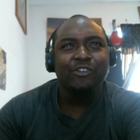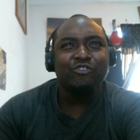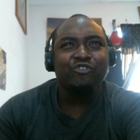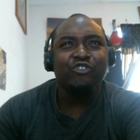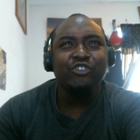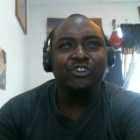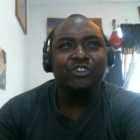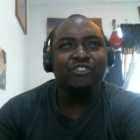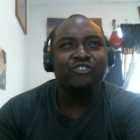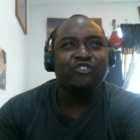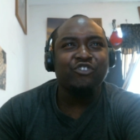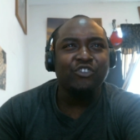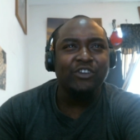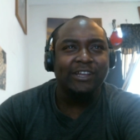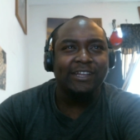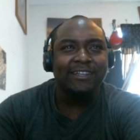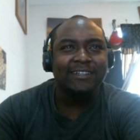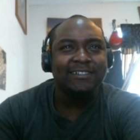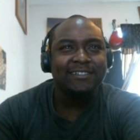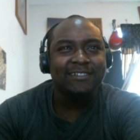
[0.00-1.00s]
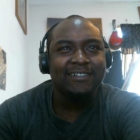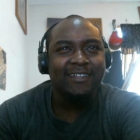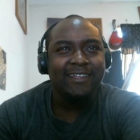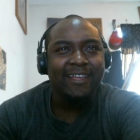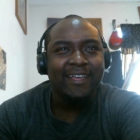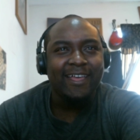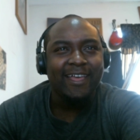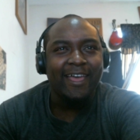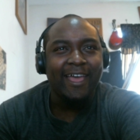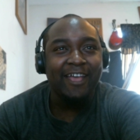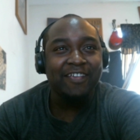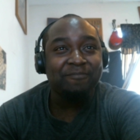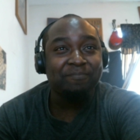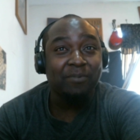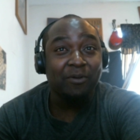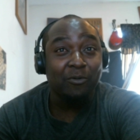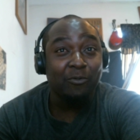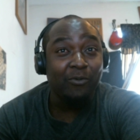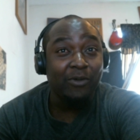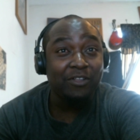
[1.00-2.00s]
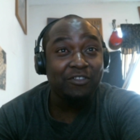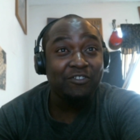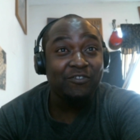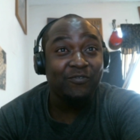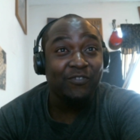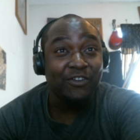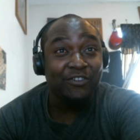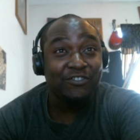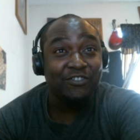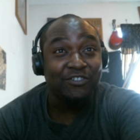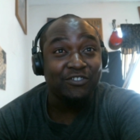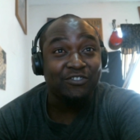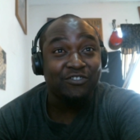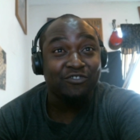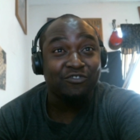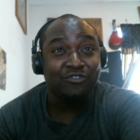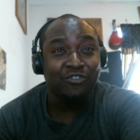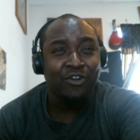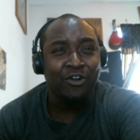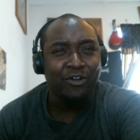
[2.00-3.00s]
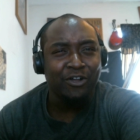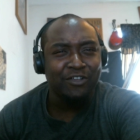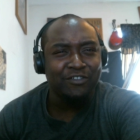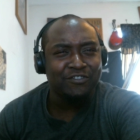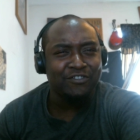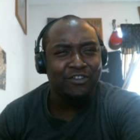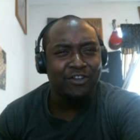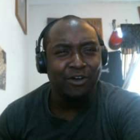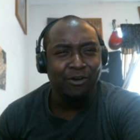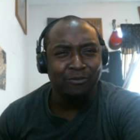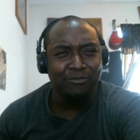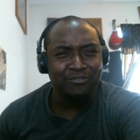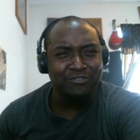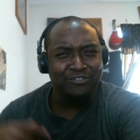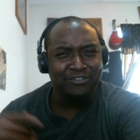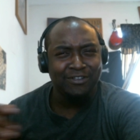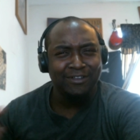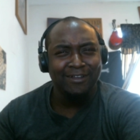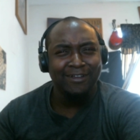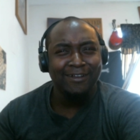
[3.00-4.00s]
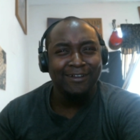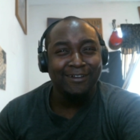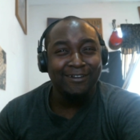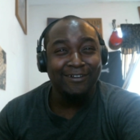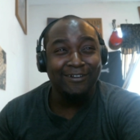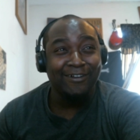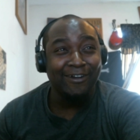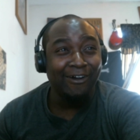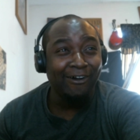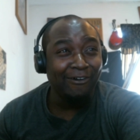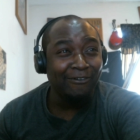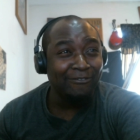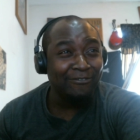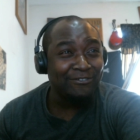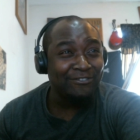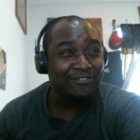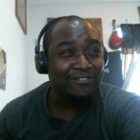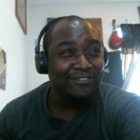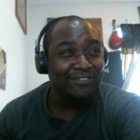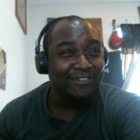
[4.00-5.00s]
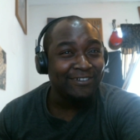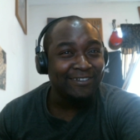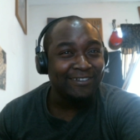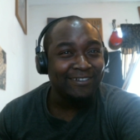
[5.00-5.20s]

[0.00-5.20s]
Trick or treat. Esper Witch versus Strongest Ghost. Ghost?